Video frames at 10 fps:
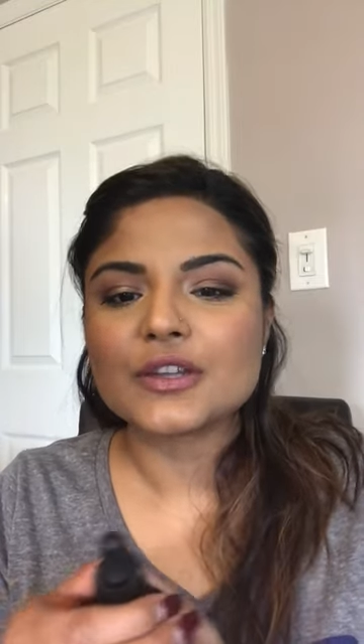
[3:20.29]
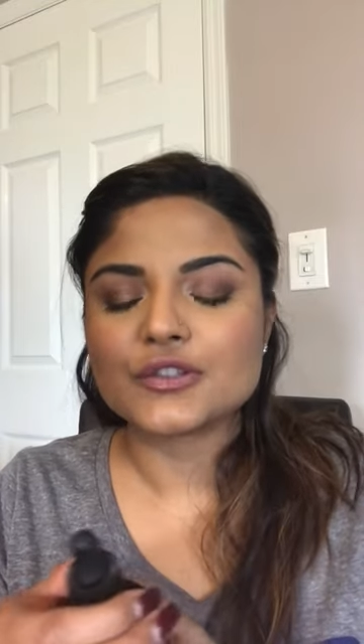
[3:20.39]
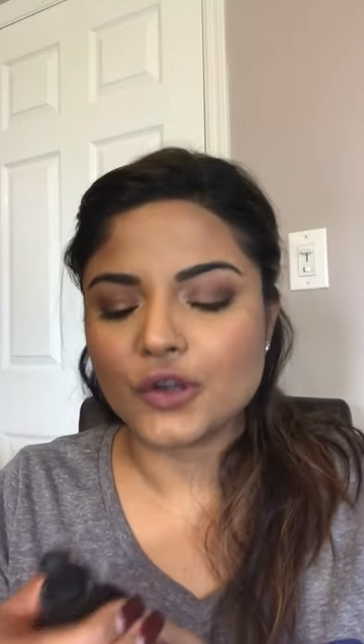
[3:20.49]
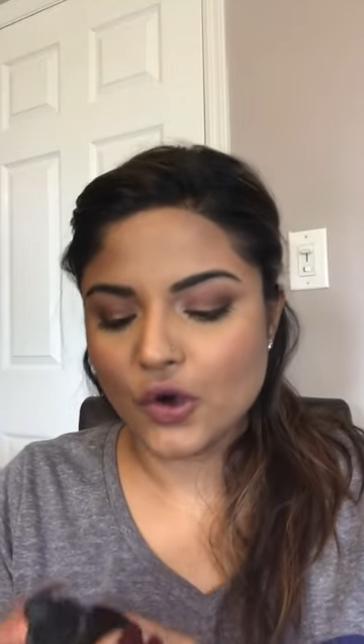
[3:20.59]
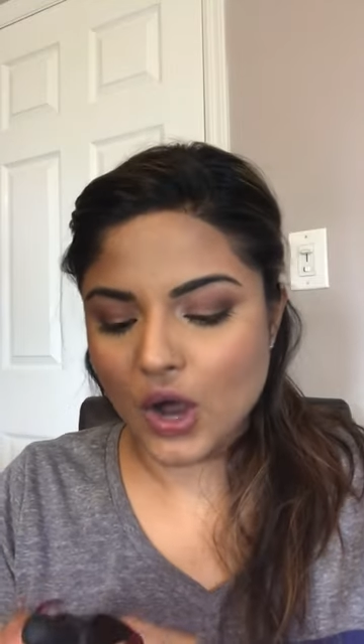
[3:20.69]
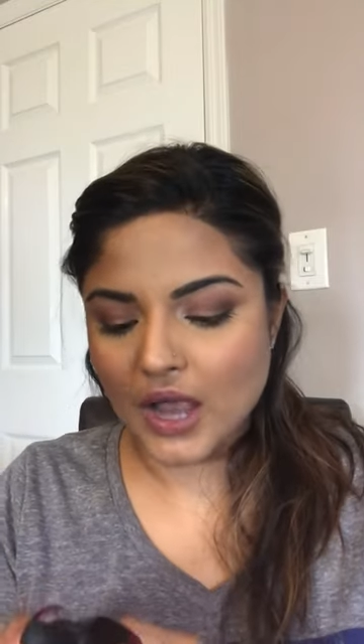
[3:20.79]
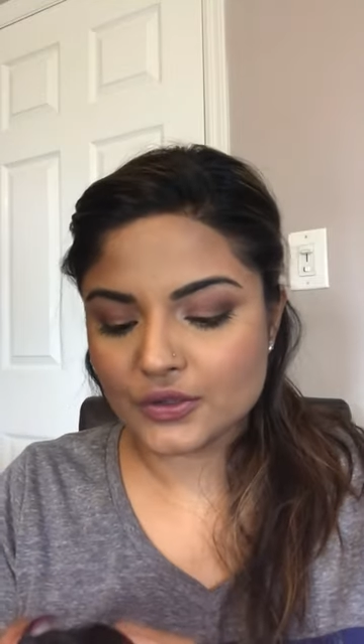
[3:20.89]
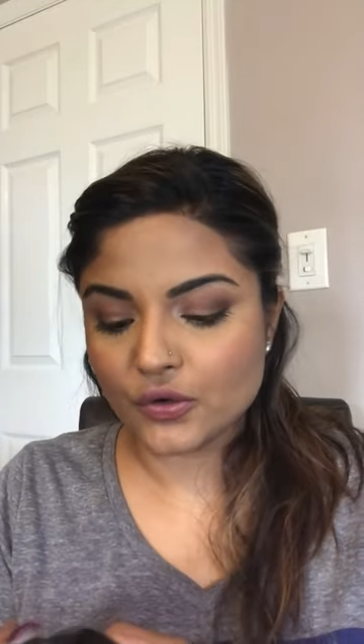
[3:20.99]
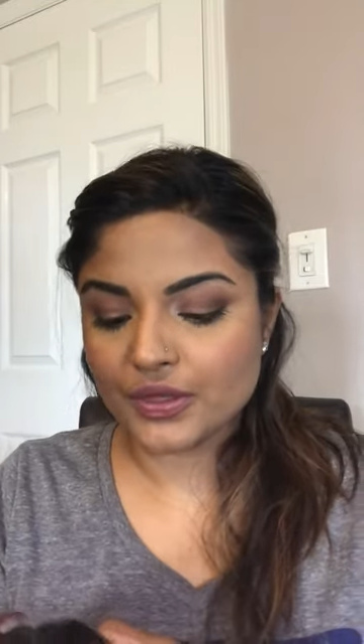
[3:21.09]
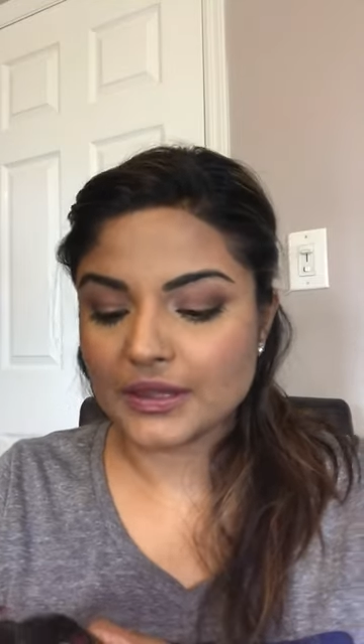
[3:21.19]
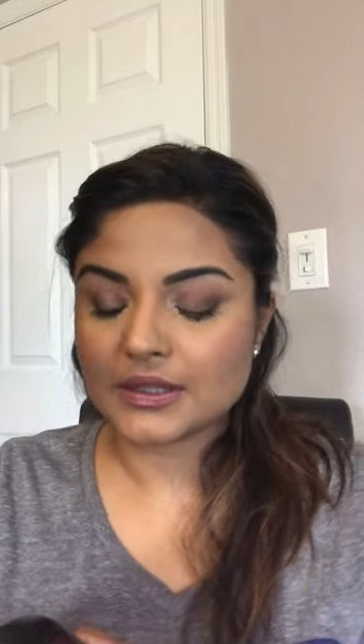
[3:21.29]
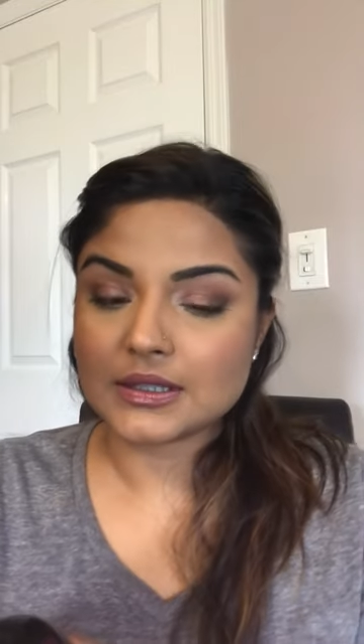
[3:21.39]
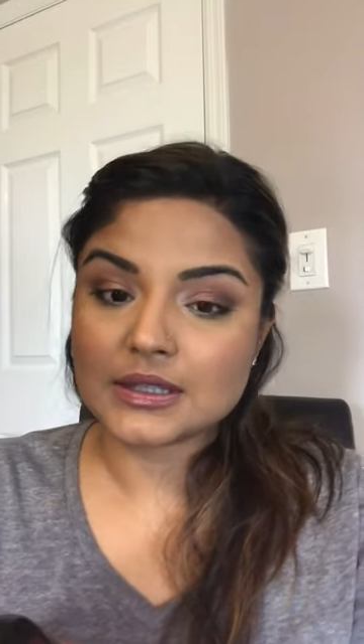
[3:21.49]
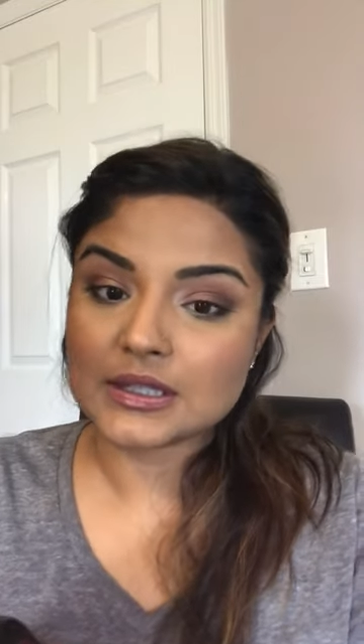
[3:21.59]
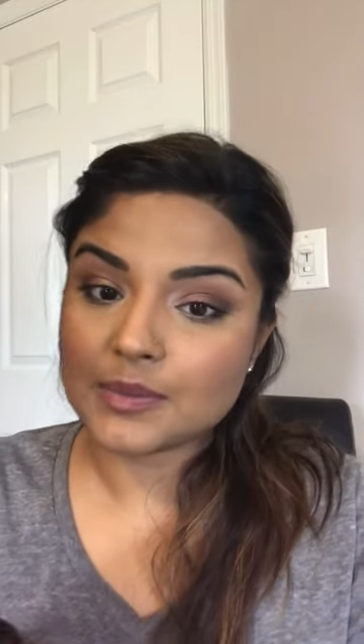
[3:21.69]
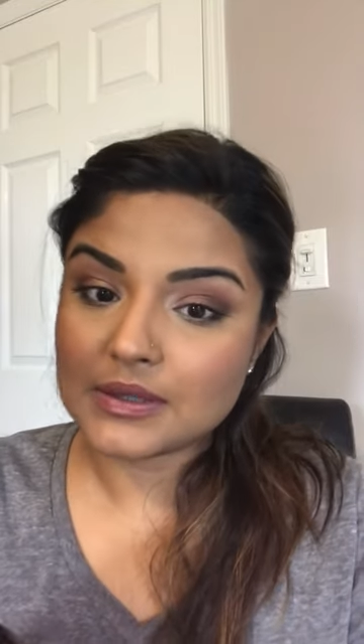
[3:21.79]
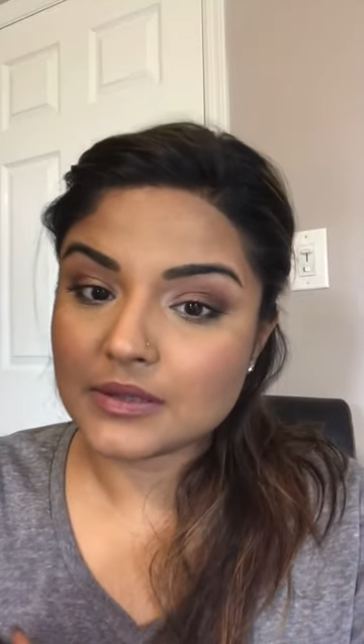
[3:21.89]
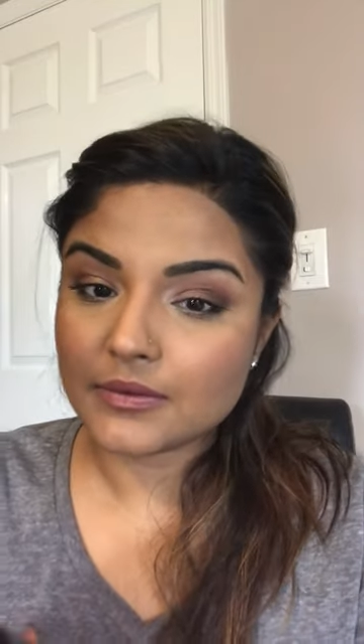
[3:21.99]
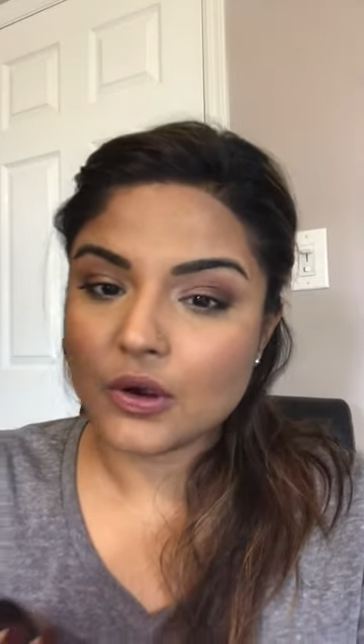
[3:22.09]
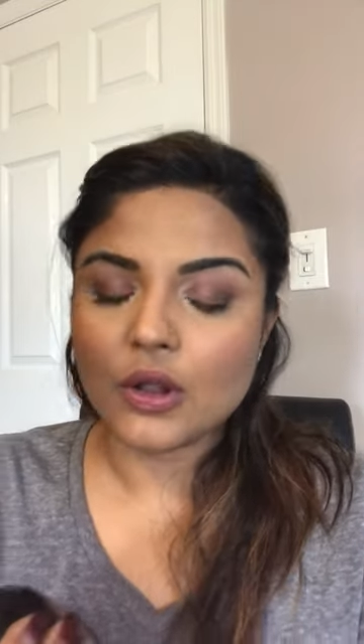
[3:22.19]
So I don't think this is
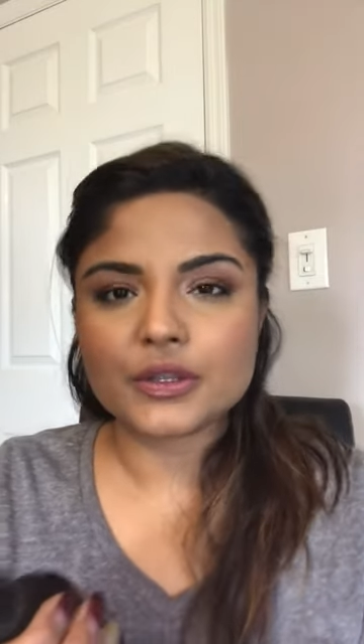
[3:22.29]
expensive at all.